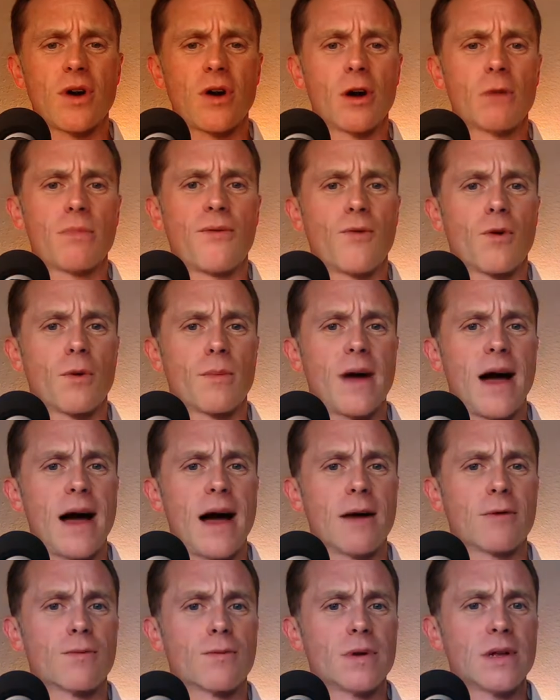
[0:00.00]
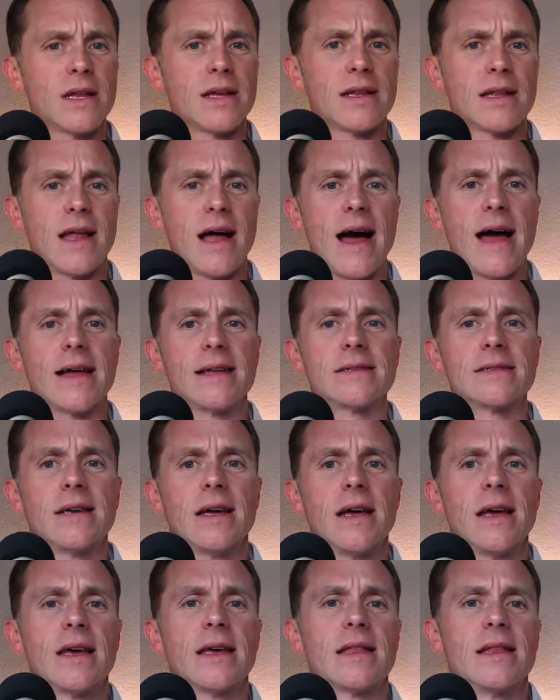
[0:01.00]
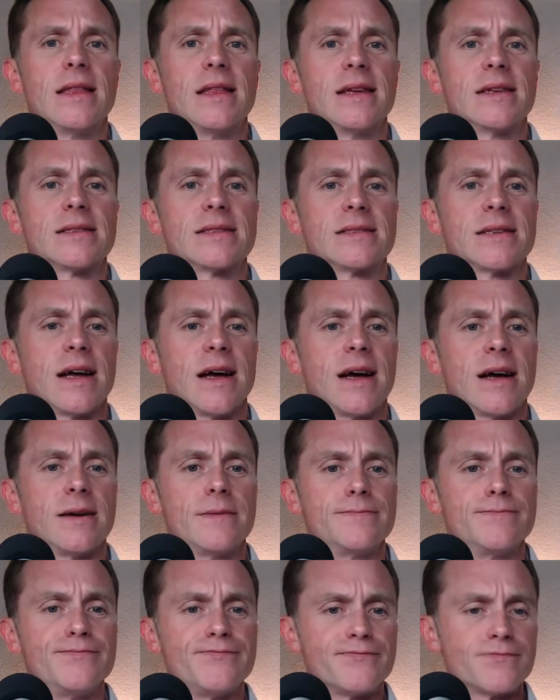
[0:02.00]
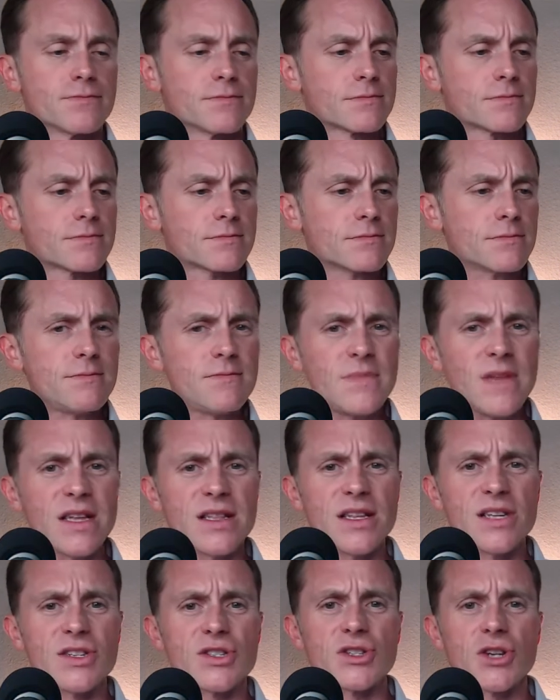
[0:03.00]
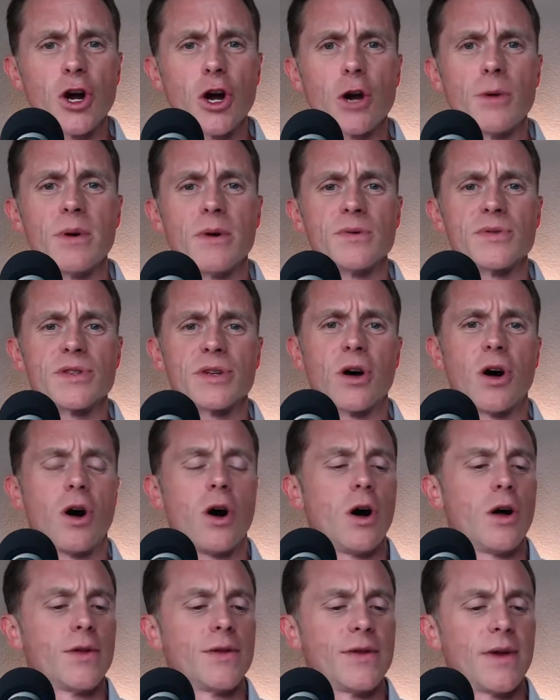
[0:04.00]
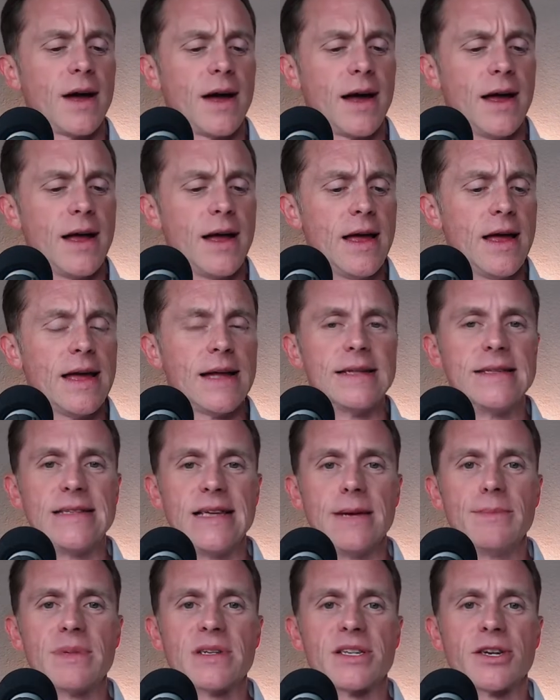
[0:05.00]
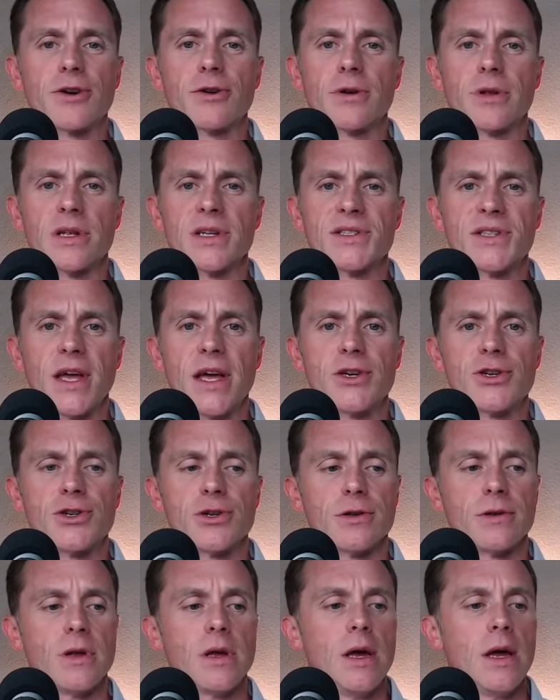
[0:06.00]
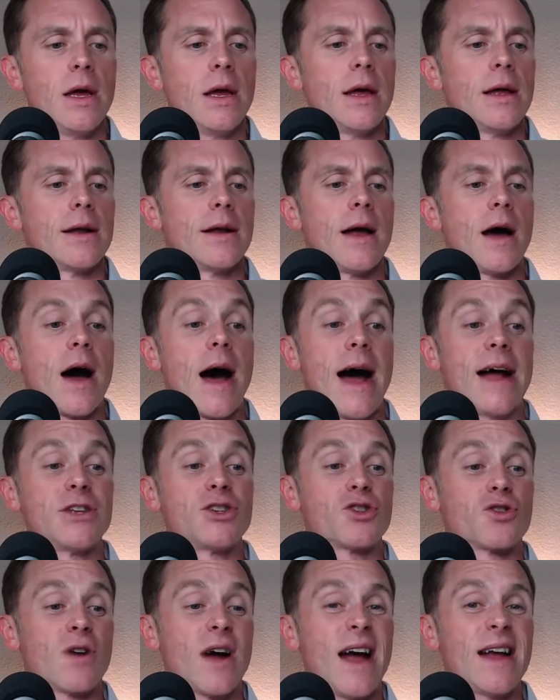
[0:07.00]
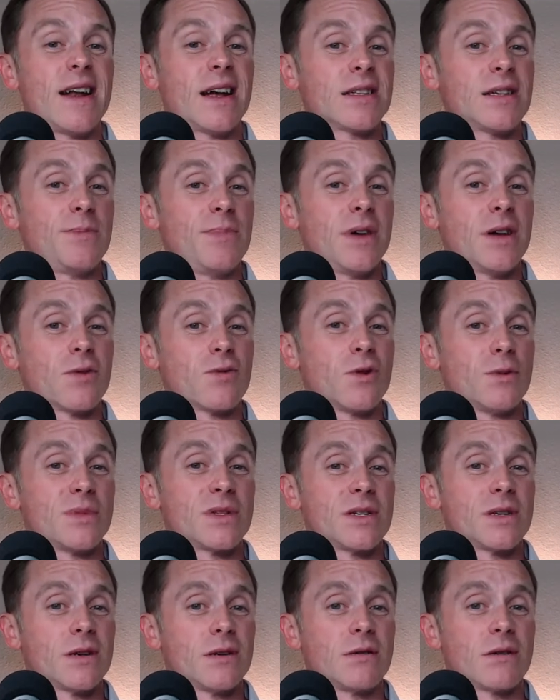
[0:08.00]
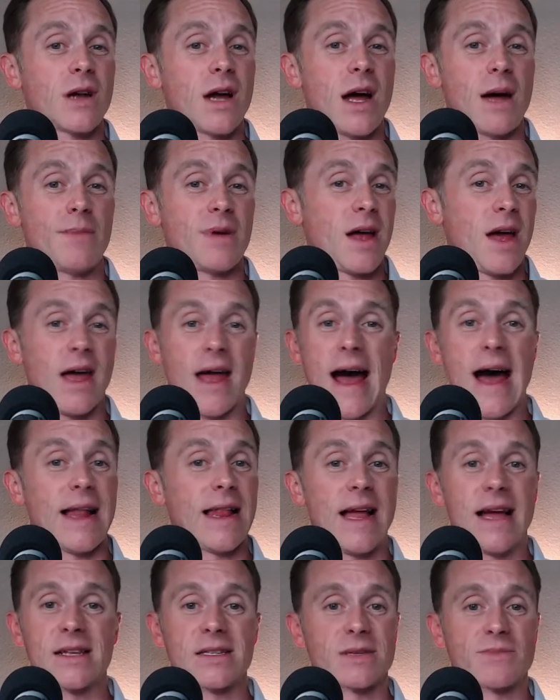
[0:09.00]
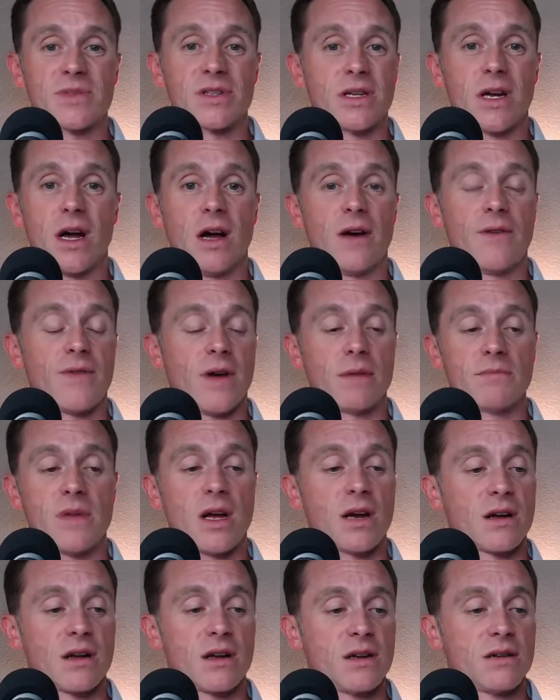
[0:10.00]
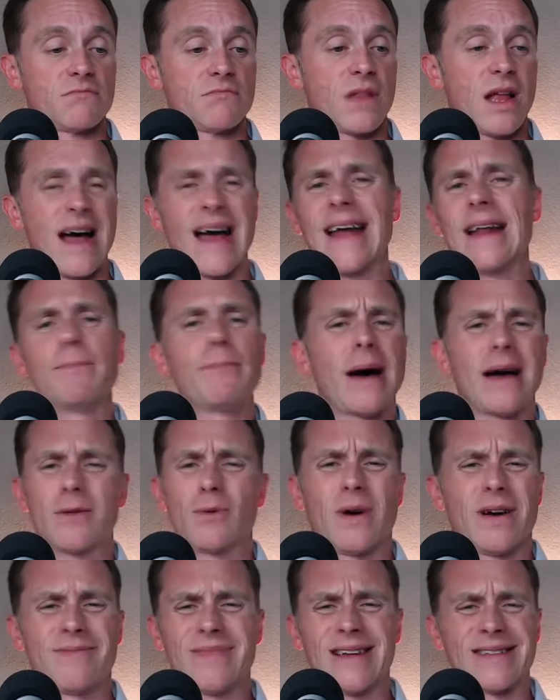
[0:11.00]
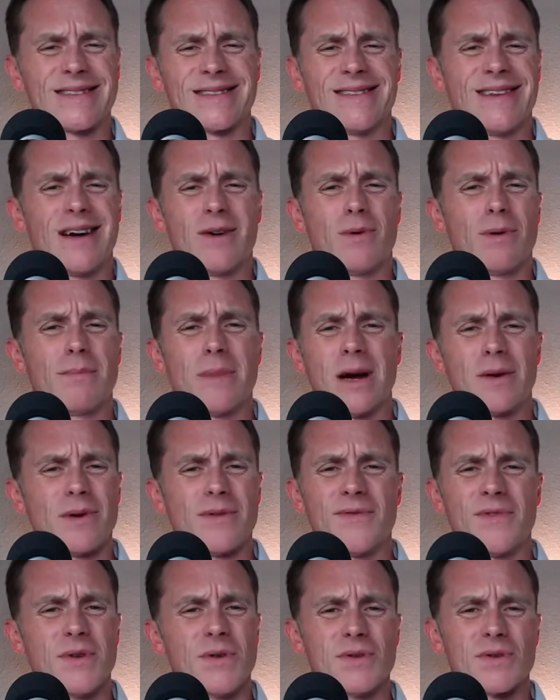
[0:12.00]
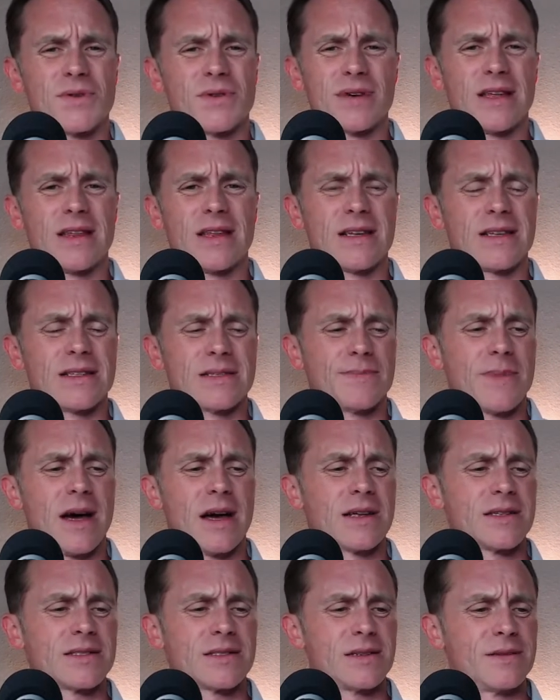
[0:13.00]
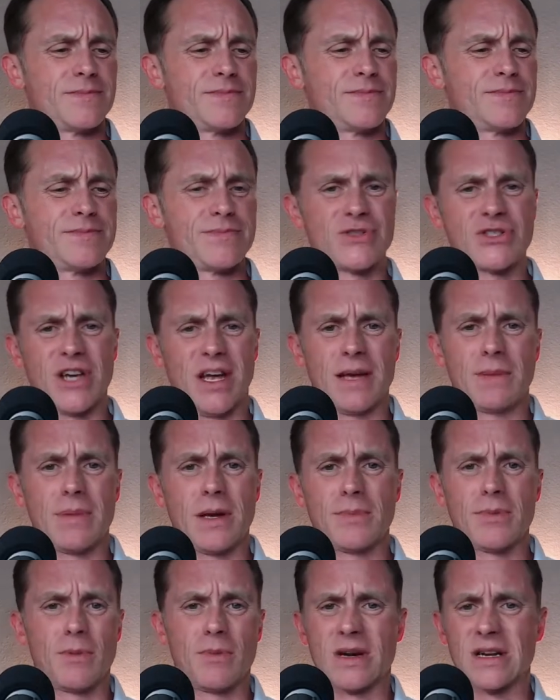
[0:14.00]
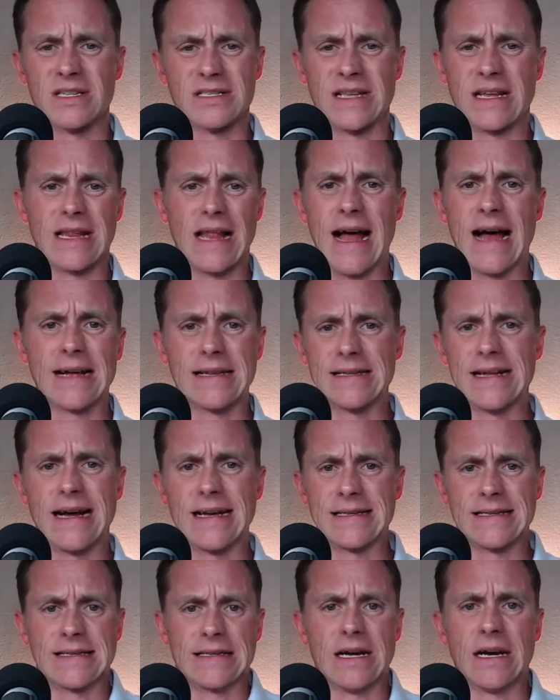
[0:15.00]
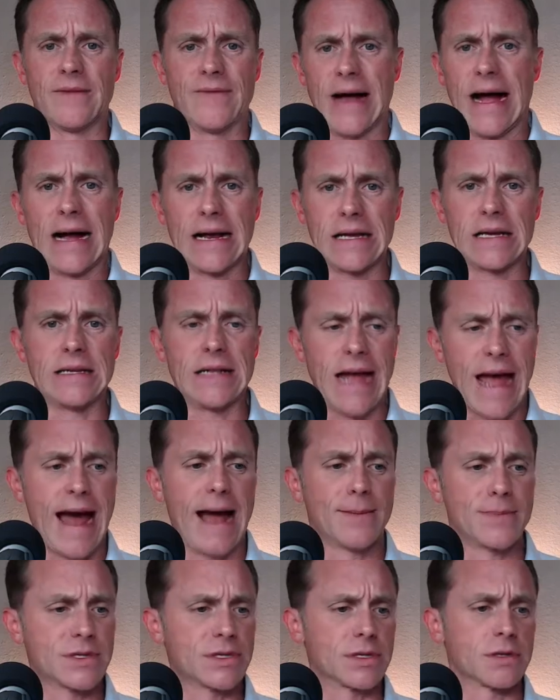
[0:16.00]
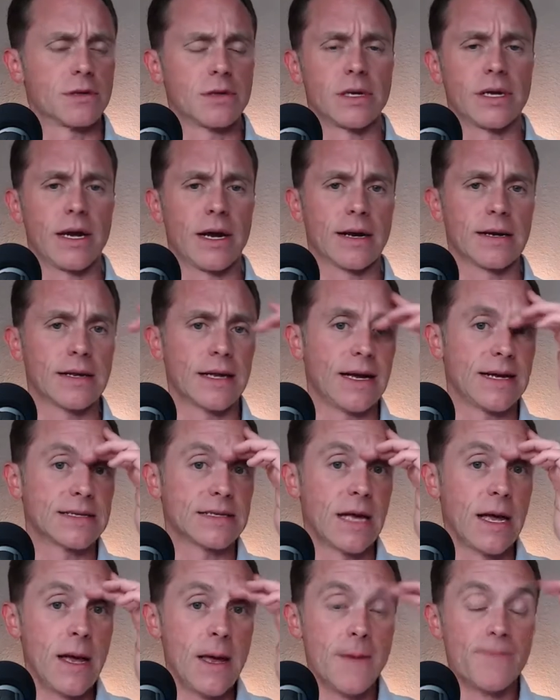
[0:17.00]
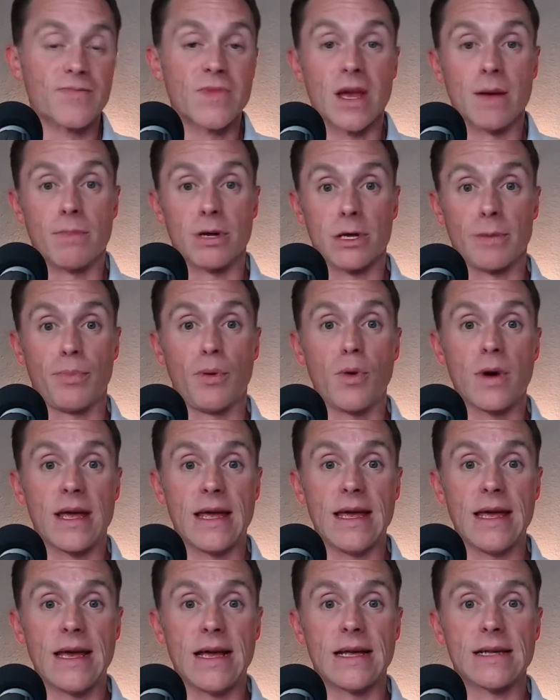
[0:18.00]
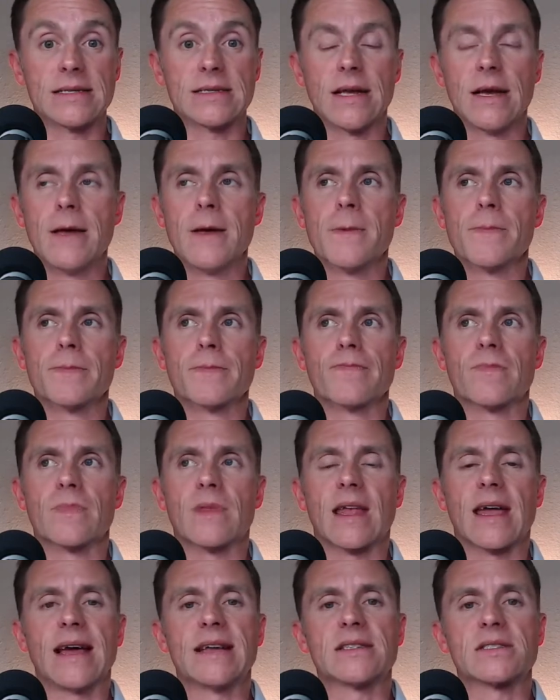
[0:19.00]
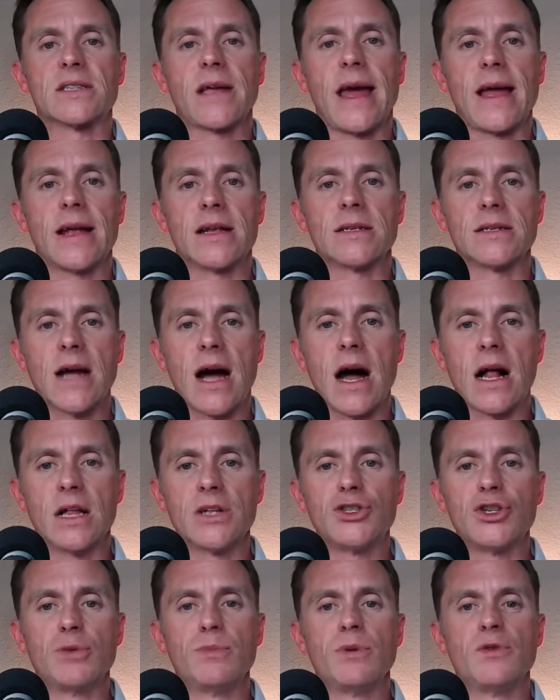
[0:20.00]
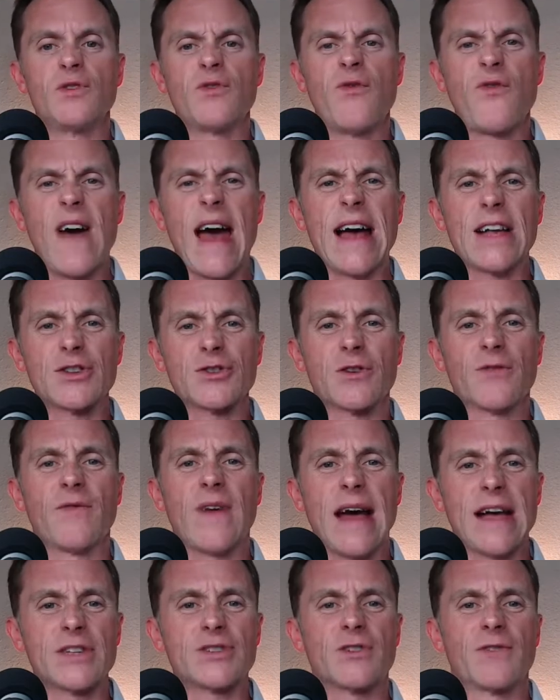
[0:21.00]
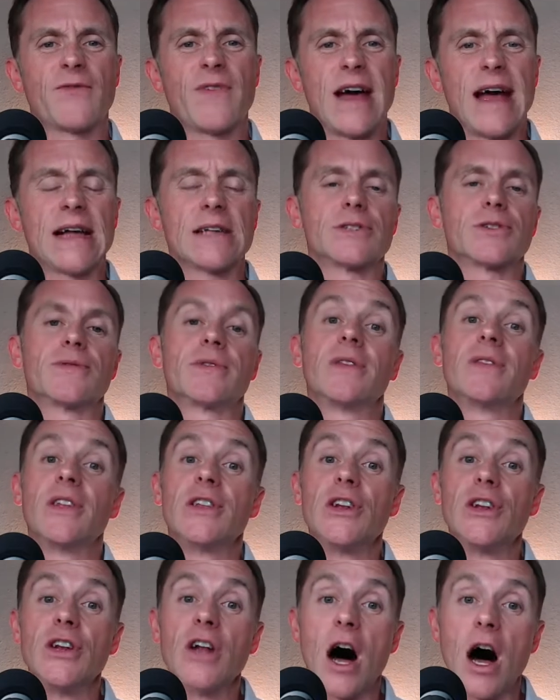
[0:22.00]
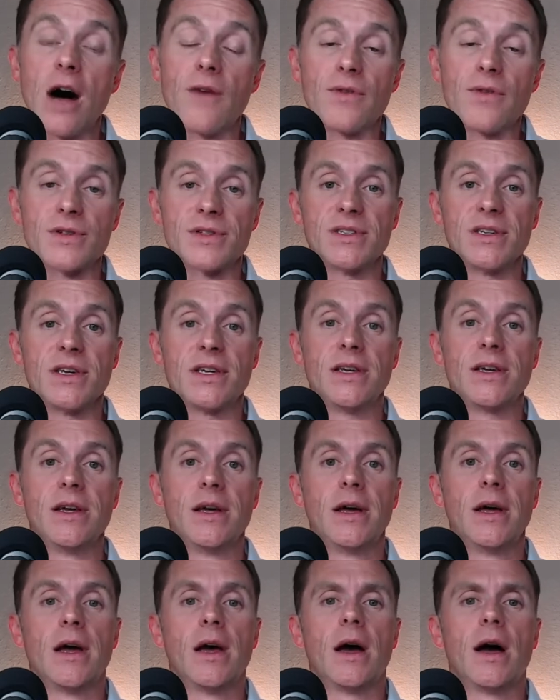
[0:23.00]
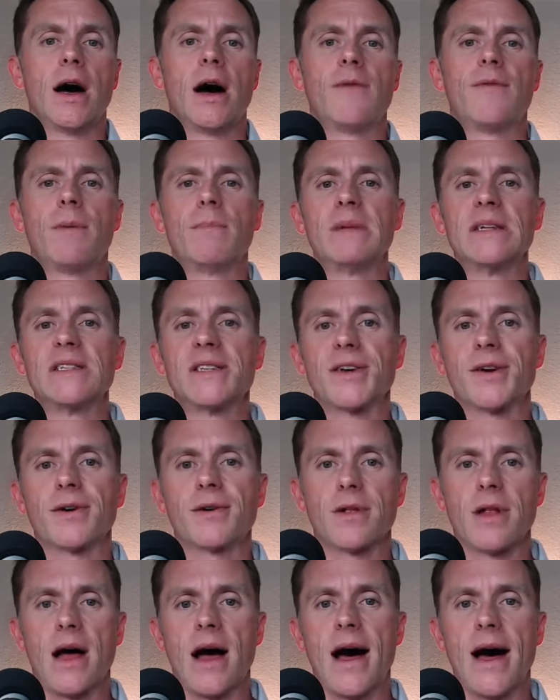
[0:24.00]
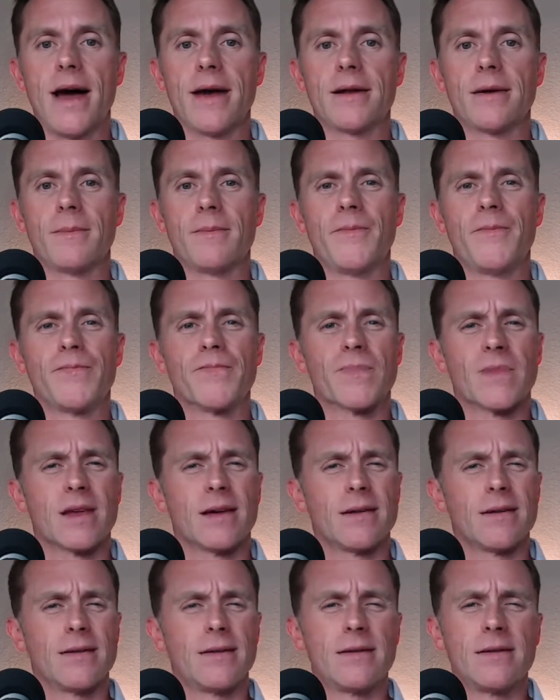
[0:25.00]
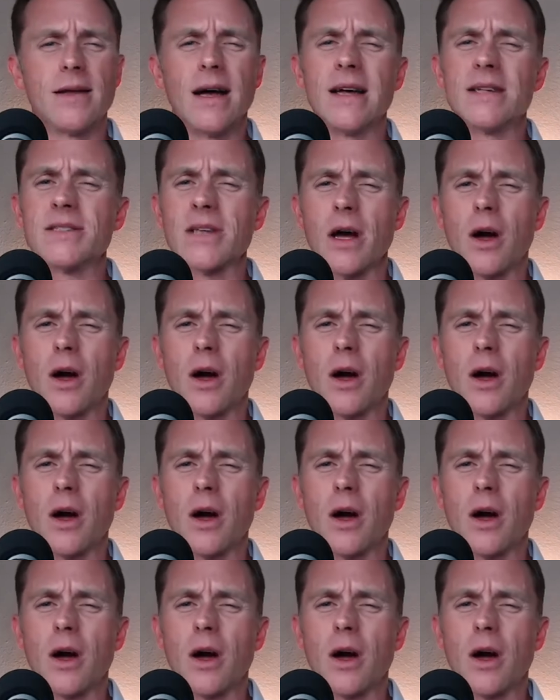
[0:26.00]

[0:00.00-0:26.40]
heard before, but really liked this this term. It was called dematerialization. Now, I try not to be a real material guy, but hey, I like some stuff. I'm not gonna lie. And by the way, that's not what my reviews or anything is about. Is to shame people because they like nice stuff. I could absolutely care less. But the point is, as technology moves faster and faster and faster, then the novelty of a material item doesn't